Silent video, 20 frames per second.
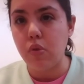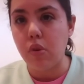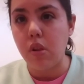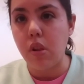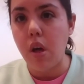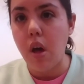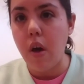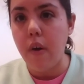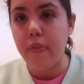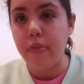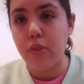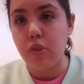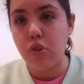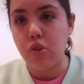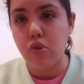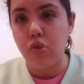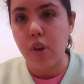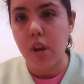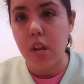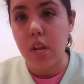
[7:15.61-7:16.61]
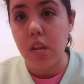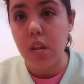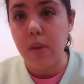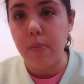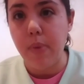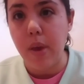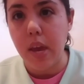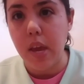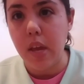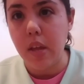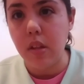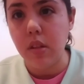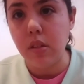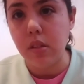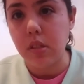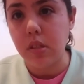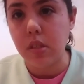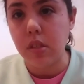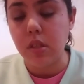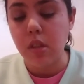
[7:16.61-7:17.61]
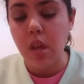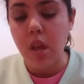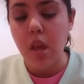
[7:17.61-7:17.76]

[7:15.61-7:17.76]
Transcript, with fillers: cloth training pants